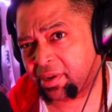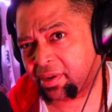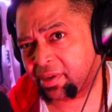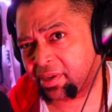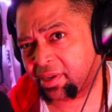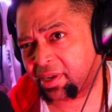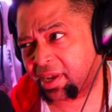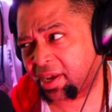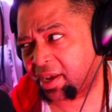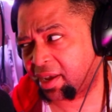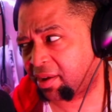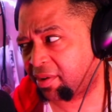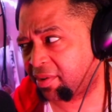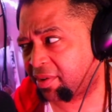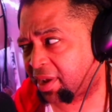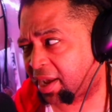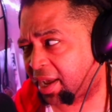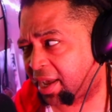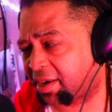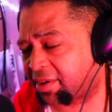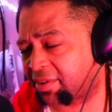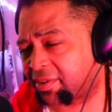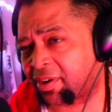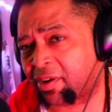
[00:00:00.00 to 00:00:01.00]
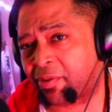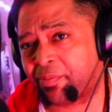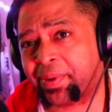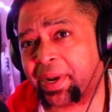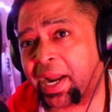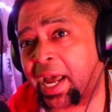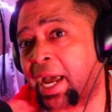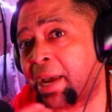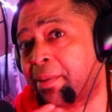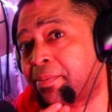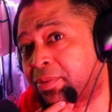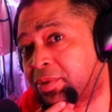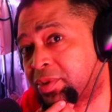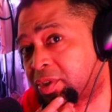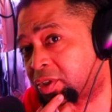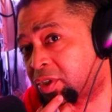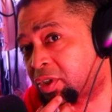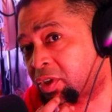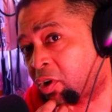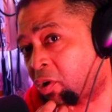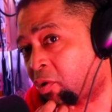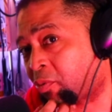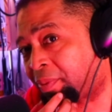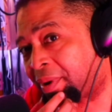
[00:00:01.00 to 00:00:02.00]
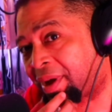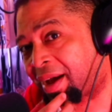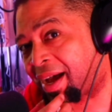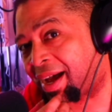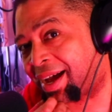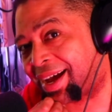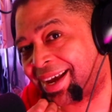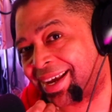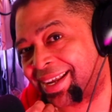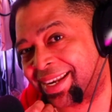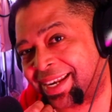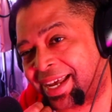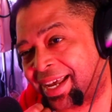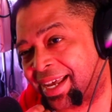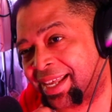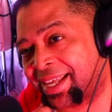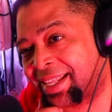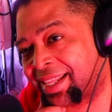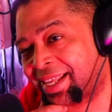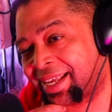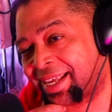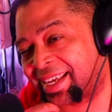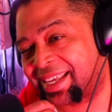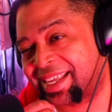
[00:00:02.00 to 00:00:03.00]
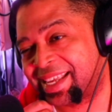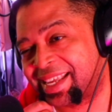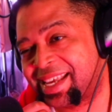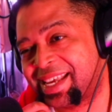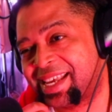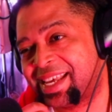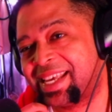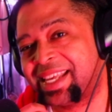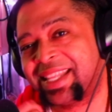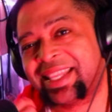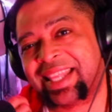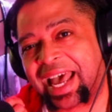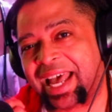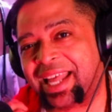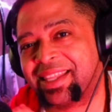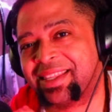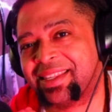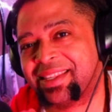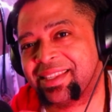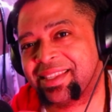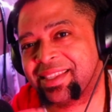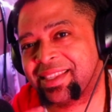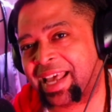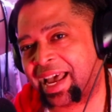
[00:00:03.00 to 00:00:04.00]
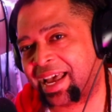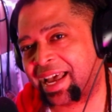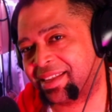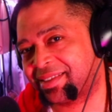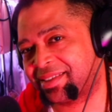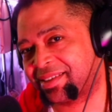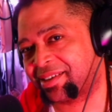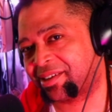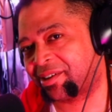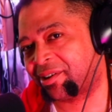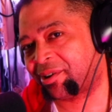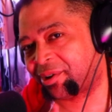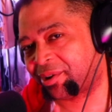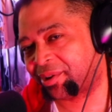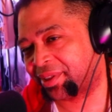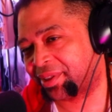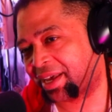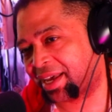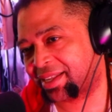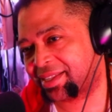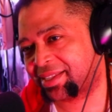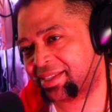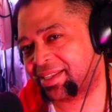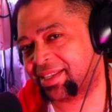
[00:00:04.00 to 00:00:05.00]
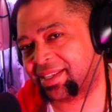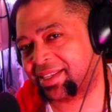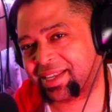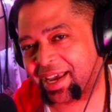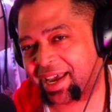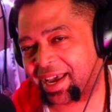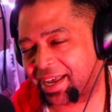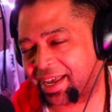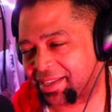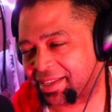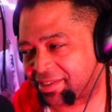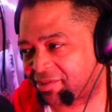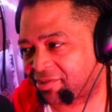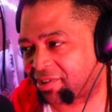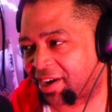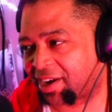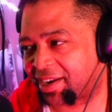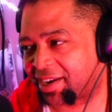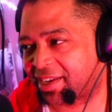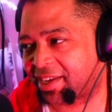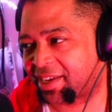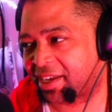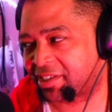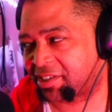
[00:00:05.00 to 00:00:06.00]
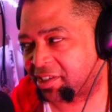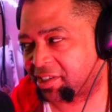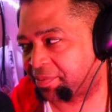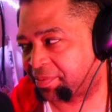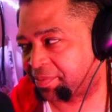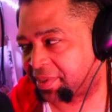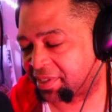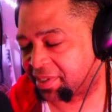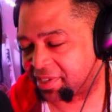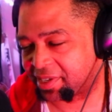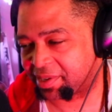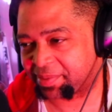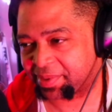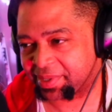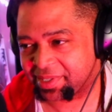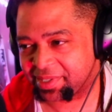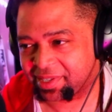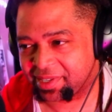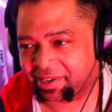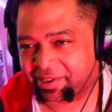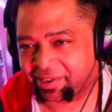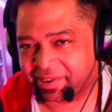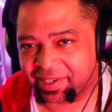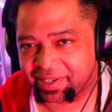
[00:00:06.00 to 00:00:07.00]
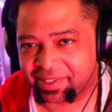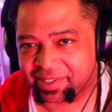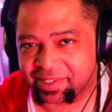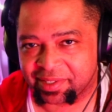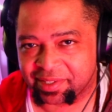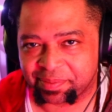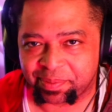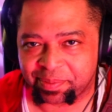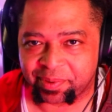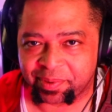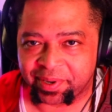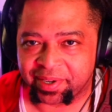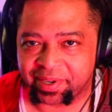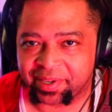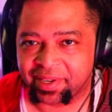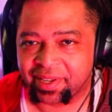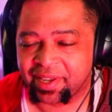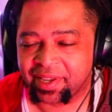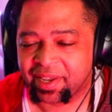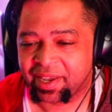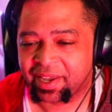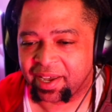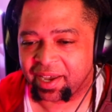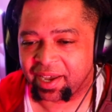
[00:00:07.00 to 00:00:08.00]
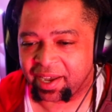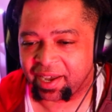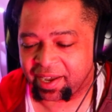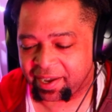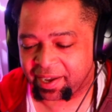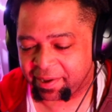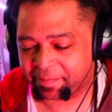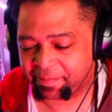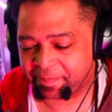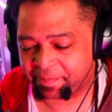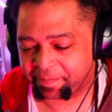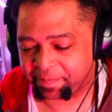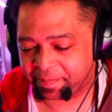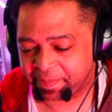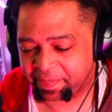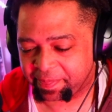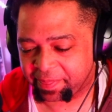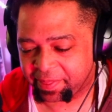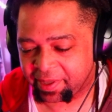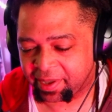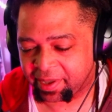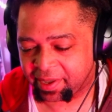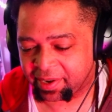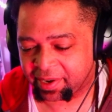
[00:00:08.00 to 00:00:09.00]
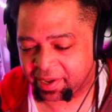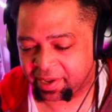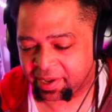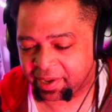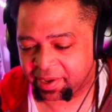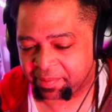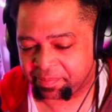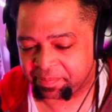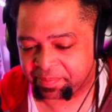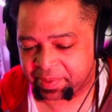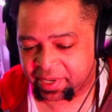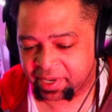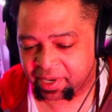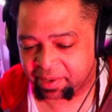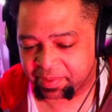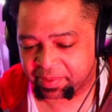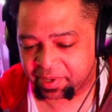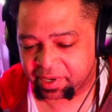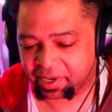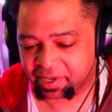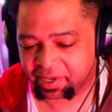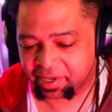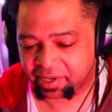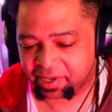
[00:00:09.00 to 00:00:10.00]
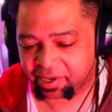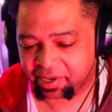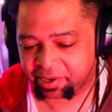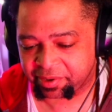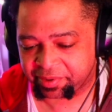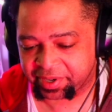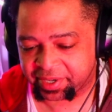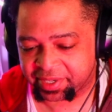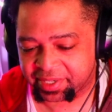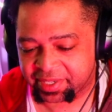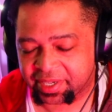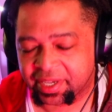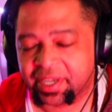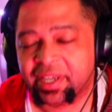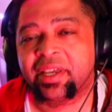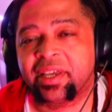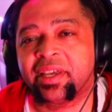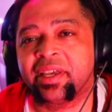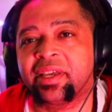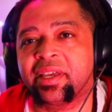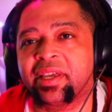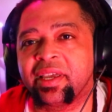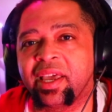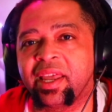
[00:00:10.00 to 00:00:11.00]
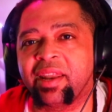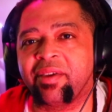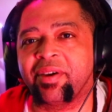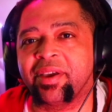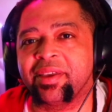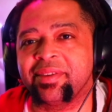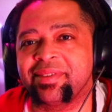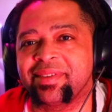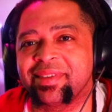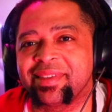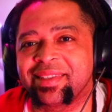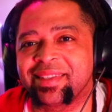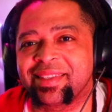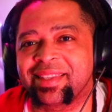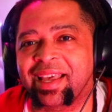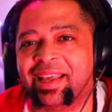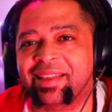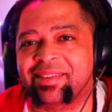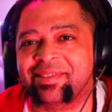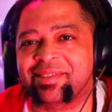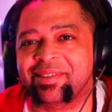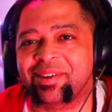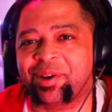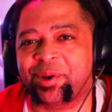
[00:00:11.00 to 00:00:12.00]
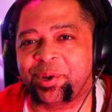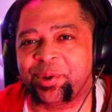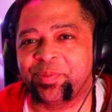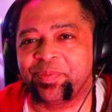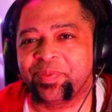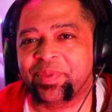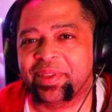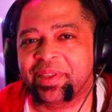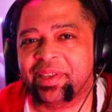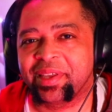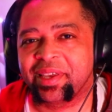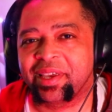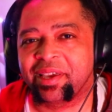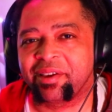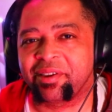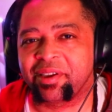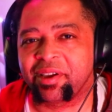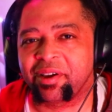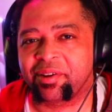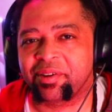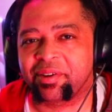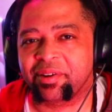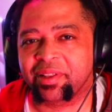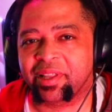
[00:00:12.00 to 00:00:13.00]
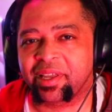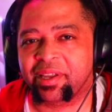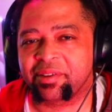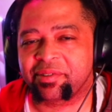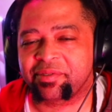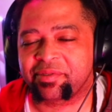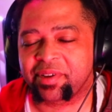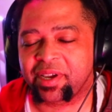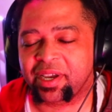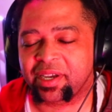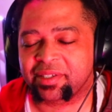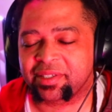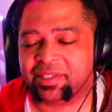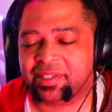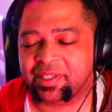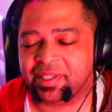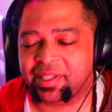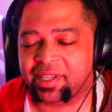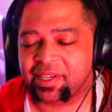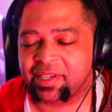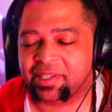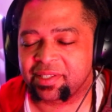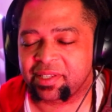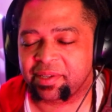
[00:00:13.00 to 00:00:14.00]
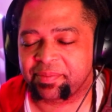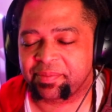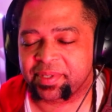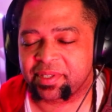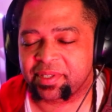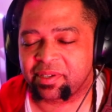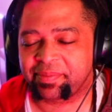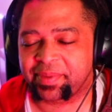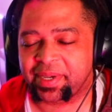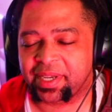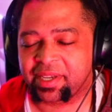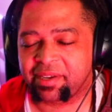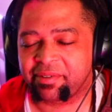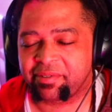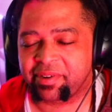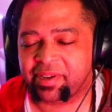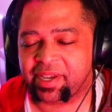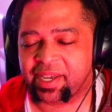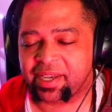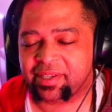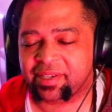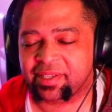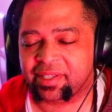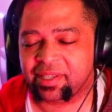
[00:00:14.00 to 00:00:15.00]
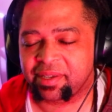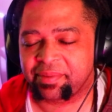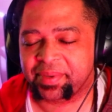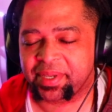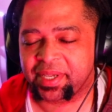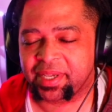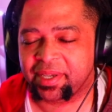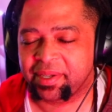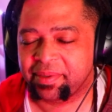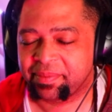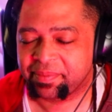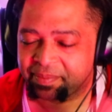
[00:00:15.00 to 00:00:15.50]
No, I don't know, but I'm so behind. I, like that's that's the goal. That's the task. Try to catch up to Demon Slayer at this point, um, and uh, become concurrent. Anyways, that's the goal. Here you go. Your latest reaction the latest episode of My Hero Academia